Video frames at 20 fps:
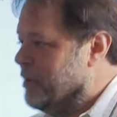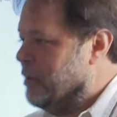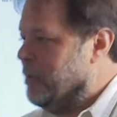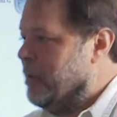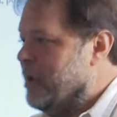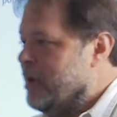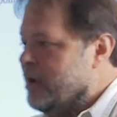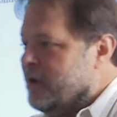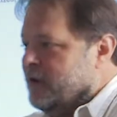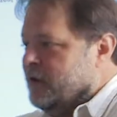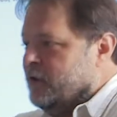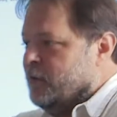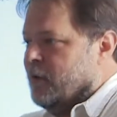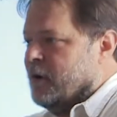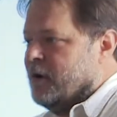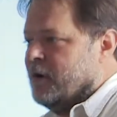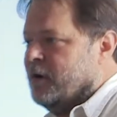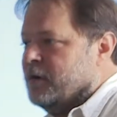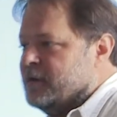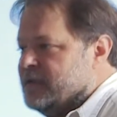No, you
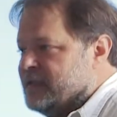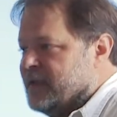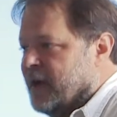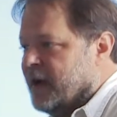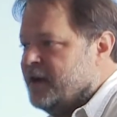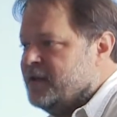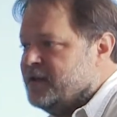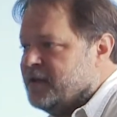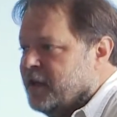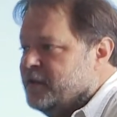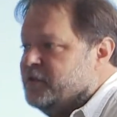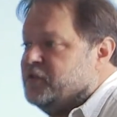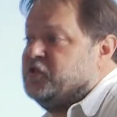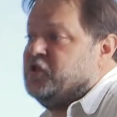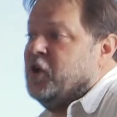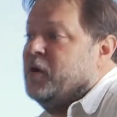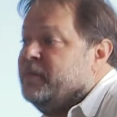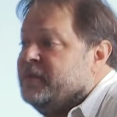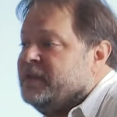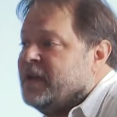are outside, and
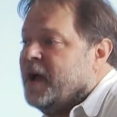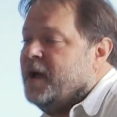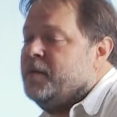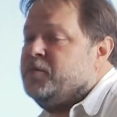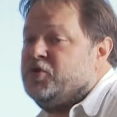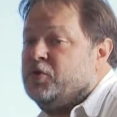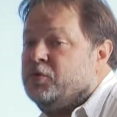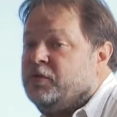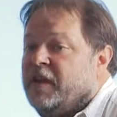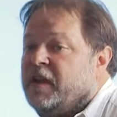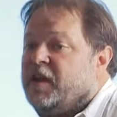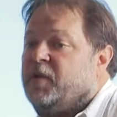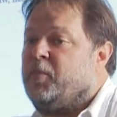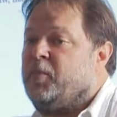sometimes you take